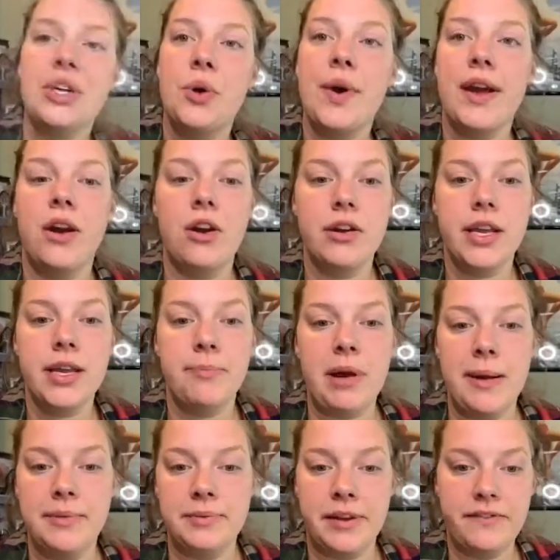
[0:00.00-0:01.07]
I already
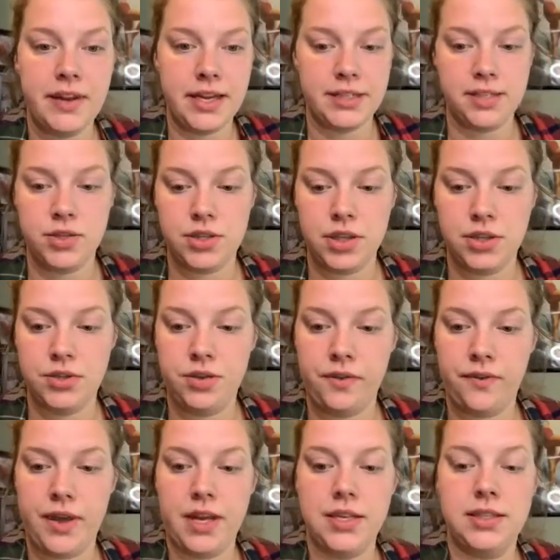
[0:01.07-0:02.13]
primed my face using the Too
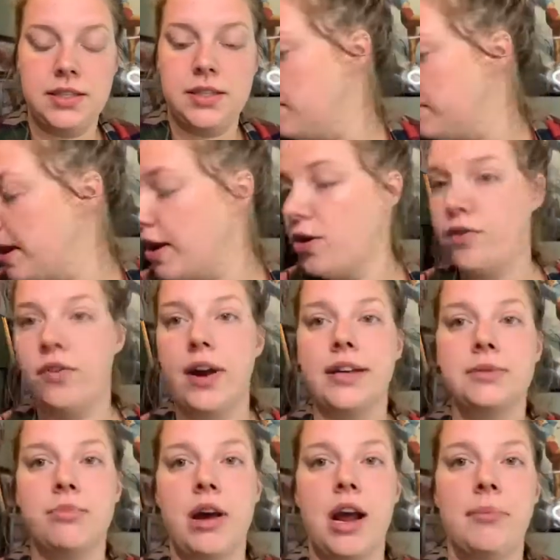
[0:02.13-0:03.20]
Faced Hangover X
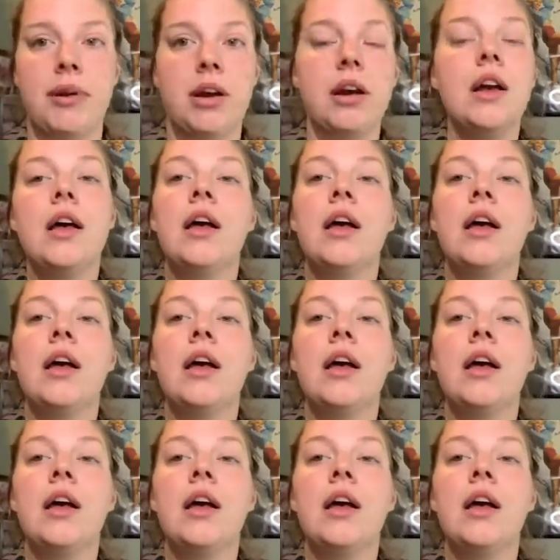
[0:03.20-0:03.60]
primer.